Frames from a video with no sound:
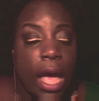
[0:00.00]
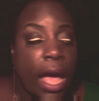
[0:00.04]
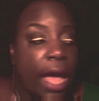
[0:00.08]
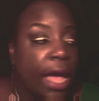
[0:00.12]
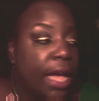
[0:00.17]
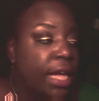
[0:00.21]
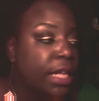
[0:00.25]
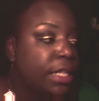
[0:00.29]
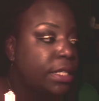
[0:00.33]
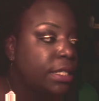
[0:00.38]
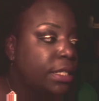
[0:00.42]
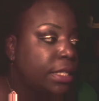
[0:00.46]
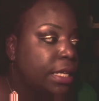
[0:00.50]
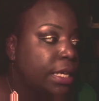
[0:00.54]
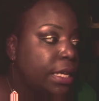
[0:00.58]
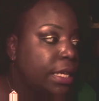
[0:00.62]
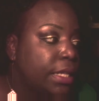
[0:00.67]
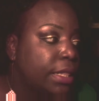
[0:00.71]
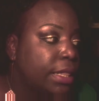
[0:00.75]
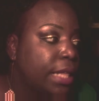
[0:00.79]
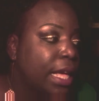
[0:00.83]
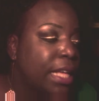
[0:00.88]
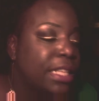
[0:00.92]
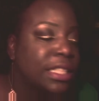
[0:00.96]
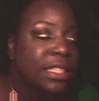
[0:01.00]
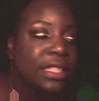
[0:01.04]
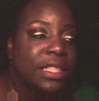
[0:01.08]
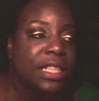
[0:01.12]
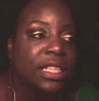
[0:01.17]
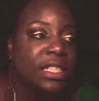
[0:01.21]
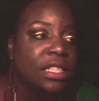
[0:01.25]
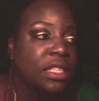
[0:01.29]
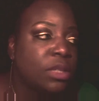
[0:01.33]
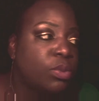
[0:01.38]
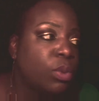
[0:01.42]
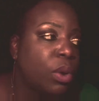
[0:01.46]
And see,
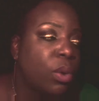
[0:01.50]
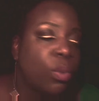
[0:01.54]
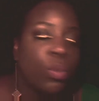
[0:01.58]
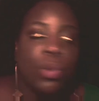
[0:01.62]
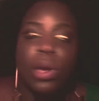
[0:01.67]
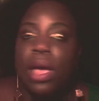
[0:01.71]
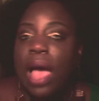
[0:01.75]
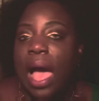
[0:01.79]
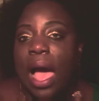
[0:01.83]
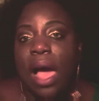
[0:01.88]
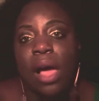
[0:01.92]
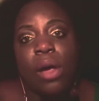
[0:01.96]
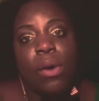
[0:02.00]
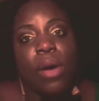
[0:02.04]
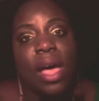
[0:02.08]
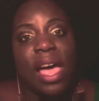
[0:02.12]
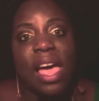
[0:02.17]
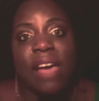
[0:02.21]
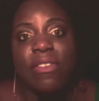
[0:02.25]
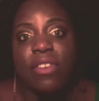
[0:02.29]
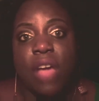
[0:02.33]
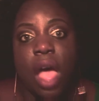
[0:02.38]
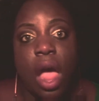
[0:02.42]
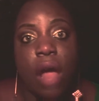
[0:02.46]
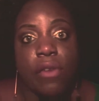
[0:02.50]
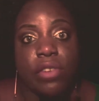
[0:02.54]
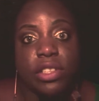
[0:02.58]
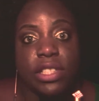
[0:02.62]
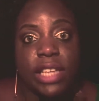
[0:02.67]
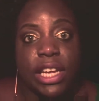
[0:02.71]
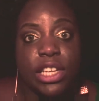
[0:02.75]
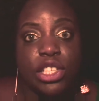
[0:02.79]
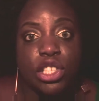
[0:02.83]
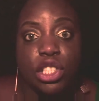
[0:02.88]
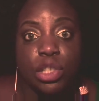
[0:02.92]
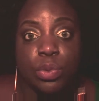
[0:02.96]
this is where I don't have
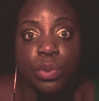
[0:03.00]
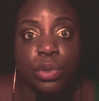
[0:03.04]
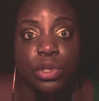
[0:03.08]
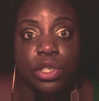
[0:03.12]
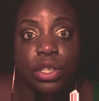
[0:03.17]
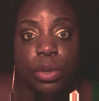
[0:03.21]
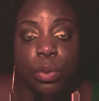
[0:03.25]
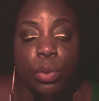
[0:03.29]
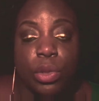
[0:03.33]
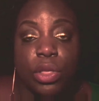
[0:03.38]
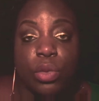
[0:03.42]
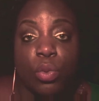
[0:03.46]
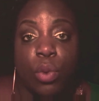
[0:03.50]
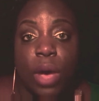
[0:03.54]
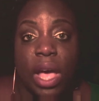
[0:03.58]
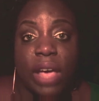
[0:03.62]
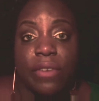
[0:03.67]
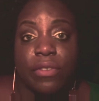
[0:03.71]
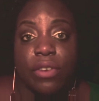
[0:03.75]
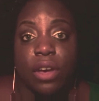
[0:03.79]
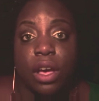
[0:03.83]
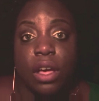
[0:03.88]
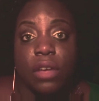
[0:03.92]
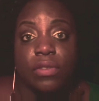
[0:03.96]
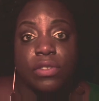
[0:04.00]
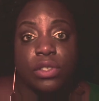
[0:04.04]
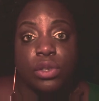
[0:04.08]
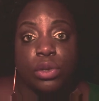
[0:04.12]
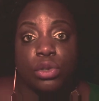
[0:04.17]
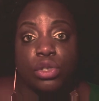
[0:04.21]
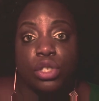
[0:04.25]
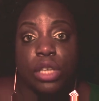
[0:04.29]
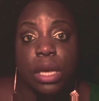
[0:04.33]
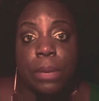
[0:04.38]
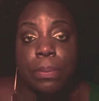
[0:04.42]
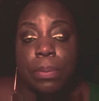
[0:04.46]
conversations with wife offs
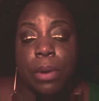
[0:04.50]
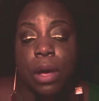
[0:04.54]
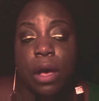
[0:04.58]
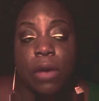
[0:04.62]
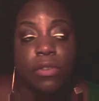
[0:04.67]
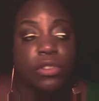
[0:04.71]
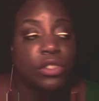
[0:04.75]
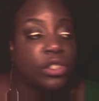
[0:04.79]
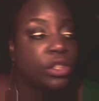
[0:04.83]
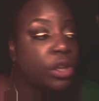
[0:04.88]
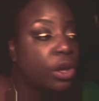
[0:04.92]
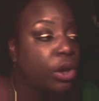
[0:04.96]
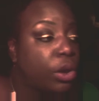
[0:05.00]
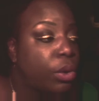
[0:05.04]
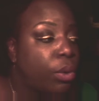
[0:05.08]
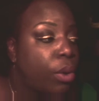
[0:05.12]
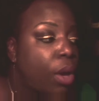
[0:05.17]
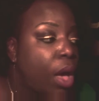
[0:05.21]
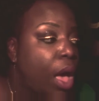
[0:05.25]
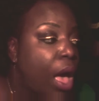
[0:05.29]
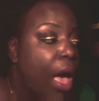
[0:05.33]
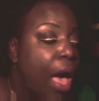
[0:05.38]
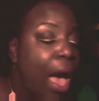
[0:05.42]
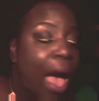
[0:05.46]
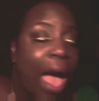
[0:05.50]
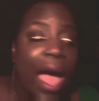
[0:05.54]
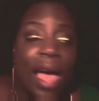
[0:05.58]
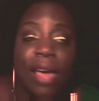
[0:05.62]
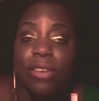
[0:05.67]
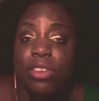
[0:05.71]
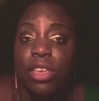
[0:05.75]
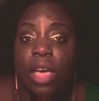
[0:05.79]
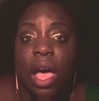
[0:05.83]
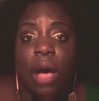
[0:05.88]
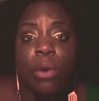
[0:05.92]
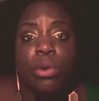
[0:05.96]
or jump offs. So
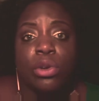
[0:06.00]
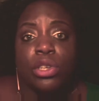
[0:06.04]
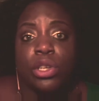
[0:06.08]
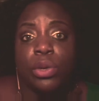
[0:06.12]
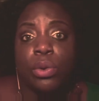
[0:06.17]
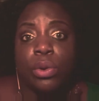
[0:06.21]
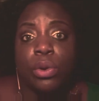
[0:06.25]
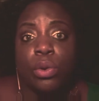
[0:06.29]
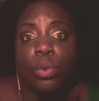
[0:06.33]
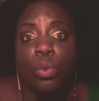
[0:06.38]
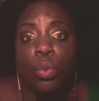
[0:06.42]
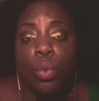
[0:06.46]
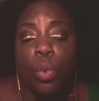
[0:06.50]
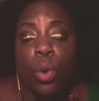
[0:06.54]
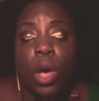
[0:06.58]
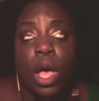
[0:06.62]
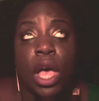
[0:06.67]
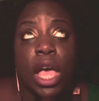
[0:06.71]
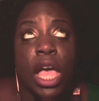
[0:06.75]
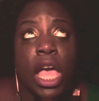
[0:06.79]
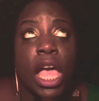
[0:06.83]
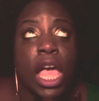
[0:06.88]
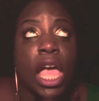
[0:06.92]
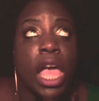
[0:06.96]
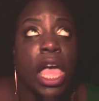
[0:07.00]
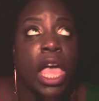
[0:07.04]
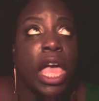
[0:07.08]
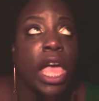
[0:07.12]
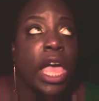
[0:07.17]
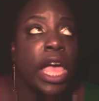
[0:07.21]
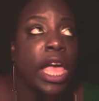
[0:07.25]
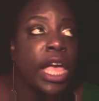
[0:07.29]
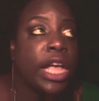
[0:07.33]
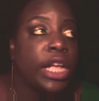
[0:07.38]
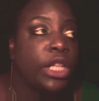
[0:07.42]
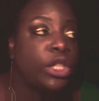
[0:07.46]
y'all were doing
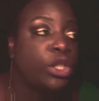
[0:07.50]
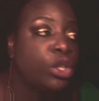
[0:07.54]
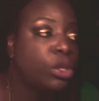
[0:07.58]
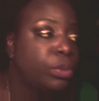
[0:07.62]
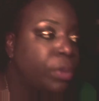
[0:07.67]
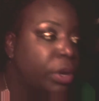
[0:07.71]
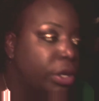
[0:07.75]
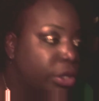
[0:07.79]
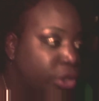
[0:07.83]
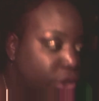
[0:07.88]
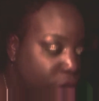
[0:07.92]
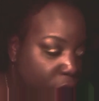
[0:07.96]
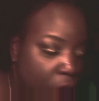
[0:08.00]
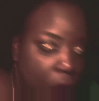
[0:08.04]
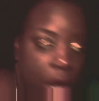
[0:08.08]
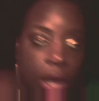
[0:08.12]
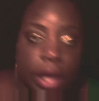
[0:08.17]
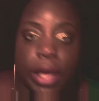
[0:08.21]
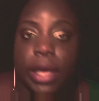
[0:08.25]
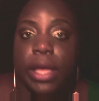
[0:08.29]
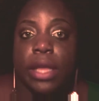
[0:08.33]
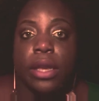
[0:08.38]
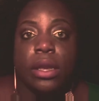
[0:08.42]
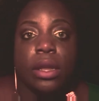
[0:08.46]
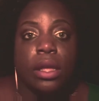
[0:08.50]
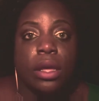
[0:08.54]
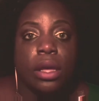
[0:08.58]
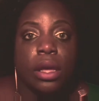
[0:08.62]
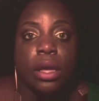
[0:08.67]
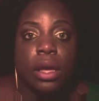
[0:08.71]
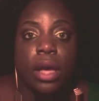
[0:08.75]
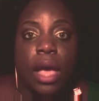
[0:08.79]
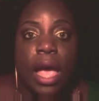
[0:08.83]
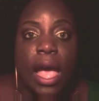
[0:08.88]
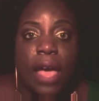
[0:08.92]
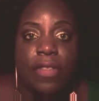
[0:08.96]
way too much talking
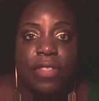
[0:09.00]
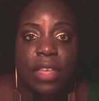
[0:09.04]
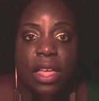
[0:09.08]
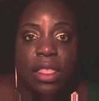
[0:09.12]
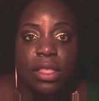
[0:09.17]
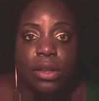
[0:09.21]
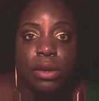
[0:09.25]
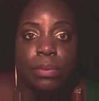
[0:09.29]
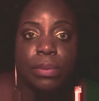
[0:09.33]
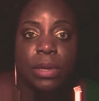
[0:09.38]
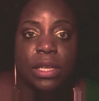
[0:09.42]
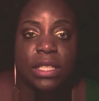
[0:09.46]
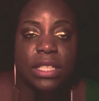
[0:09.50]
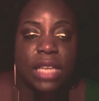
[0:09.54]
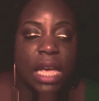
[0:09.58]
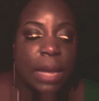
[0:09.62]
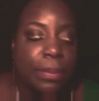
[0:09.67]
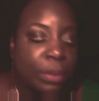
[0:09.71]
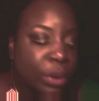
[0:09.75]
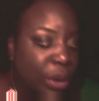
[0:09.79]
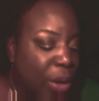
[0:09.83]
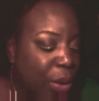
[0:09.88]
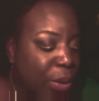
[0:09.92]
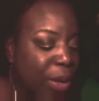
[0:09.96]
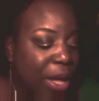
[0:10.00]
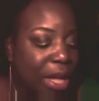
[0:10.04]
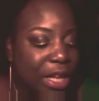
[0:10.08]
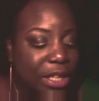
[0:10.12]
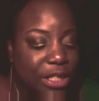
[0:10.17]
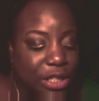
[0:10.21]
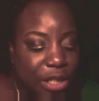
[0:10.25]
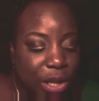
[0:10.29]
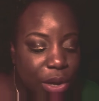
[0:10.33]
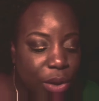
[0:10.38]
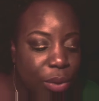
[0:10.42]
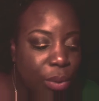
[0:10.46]
at that little bit table. Okay,
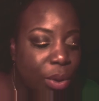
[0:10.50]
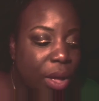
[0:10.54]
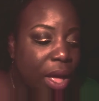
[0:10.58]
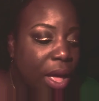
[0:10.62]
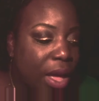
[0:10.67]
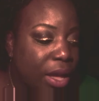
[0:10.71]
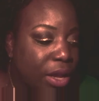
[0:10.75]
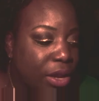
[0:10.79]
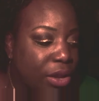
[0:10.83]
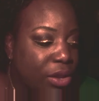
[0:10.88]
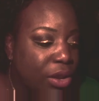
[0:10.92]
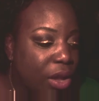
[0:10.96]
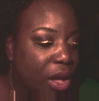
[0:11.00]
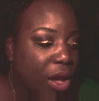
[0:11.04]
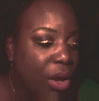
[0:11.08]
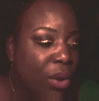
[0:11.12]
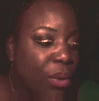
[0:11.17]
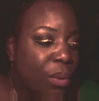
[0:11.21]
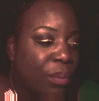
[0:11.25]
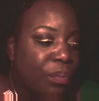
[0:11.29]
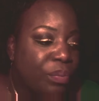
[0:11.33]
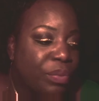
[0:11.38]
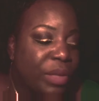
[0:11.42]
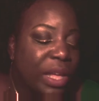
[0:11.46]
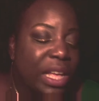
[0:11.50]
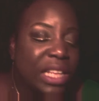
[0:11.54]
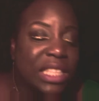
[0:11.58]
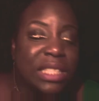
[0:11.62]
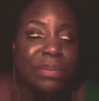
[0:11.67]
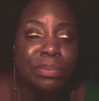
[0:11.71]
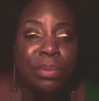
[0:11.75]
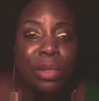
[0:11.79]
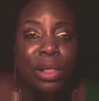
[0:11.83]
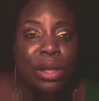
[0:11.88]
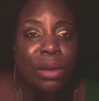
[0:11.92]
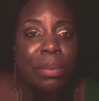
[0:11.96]
so, you know,
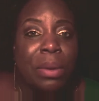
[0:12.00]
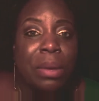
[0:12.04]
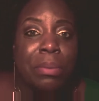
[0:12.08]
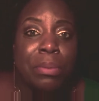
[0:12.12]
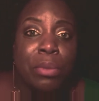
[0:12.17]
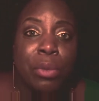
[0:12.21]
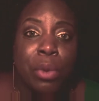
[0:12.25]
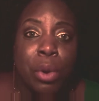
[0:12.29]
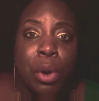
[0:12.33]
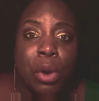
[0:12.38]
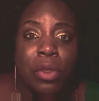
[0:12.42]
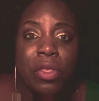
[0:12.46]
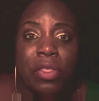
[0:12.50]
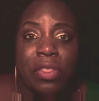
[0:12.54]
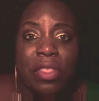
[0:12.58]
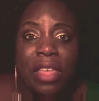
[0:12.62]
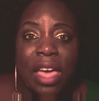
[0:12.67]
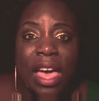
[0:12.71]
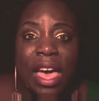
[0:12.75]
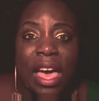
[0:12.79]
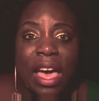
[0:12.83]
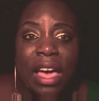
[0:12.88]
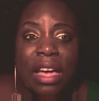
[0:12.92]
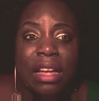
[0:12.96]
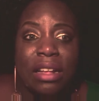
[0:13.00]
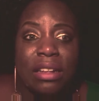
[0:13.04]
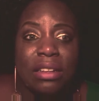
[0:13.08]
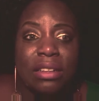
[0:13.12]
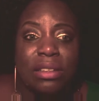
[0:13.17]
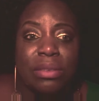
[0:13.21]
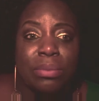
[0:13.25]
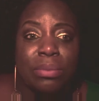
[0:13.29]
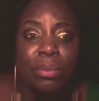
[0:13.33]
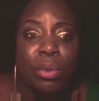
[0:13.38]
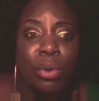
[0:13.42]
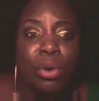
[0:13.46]
it's a little bit more than that.
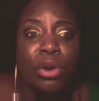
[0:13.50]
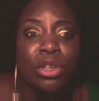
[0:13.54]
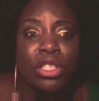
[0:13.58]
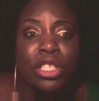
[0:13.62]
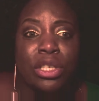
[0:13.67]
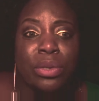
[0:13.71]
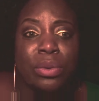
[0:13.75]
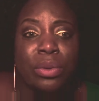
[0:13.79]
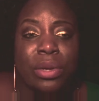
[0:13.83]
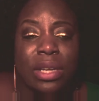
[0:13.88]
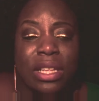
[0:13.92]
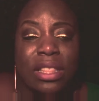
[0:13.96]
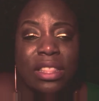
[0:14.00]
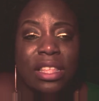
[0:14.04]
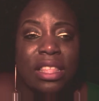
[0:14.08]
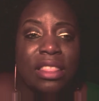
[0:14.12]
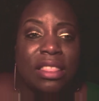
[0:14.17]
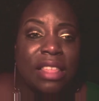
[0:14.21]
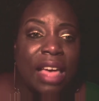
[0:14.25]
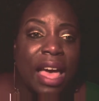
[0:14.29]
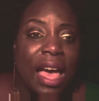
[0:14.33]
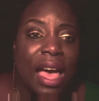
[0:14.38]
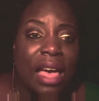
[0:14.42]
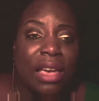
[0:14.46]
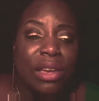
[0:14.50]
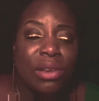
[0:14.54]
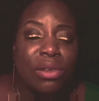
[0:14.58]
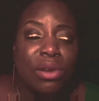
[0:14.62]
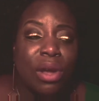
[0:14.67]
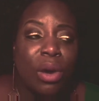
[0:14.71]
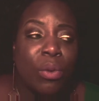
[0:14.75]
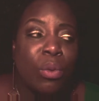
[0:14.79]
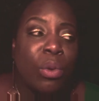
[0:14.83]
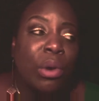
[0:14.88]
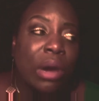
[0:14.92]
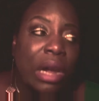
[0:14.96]
More to it than that. You
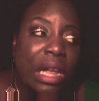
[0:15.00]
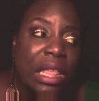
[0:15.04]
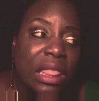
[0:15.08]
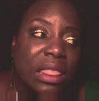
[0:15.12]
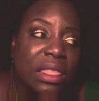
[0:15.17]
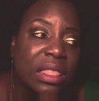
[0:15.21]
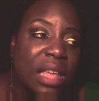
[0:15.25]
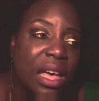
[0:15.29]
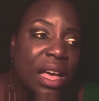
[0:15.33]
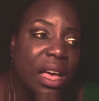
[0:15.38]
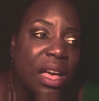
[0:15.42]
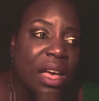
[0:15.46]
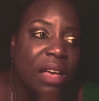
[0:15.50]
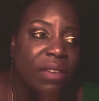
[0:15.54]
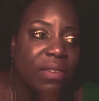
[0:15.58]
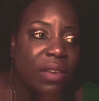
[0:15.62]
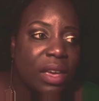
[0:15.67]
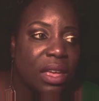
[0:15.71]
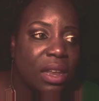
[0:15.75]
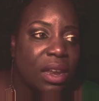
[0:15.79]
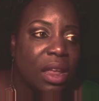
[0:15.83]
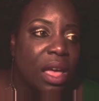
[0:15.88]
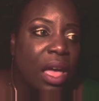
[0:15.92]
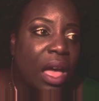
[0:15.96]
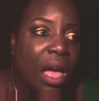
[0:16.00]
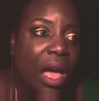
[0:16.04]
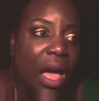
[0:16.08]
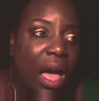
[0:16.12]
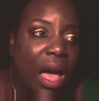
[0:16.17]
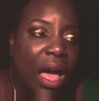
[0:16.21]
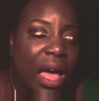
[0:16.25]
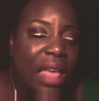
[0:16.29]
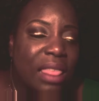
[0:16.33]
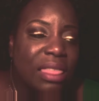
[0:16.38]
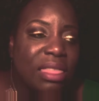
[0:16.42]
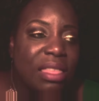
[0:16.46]
know, we're in love and
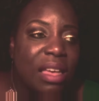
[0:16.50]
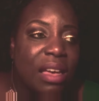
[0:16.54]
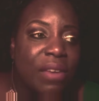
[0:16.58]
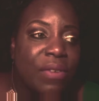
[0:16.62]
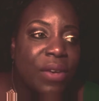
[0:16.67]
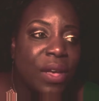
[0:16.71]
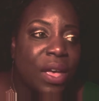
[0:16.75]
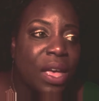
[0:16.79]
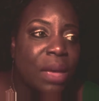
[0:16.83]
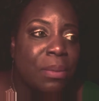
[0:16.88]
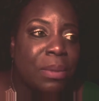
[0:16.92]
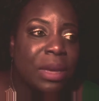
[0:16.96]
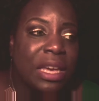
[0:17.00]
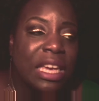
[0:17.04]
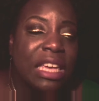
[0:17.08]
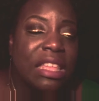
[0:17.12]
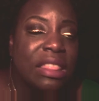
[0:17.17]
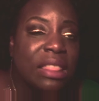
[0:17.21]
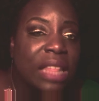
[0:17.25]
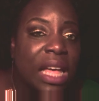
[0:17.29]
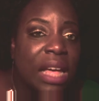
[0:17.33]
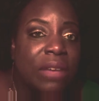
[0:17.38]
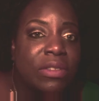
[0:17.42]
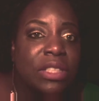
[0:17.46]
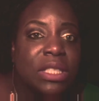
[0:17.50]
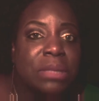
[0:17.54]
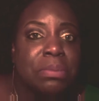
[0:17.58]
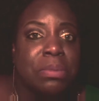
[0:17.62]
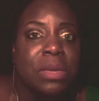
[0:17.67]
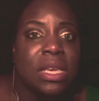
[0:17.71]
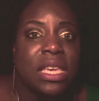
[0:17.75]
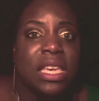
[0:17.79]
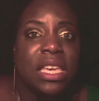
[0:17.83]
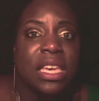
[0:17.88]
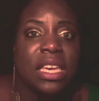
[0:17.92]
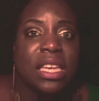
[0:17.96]
I love him and he loves
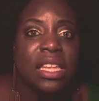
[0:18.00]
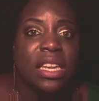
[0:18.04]
me.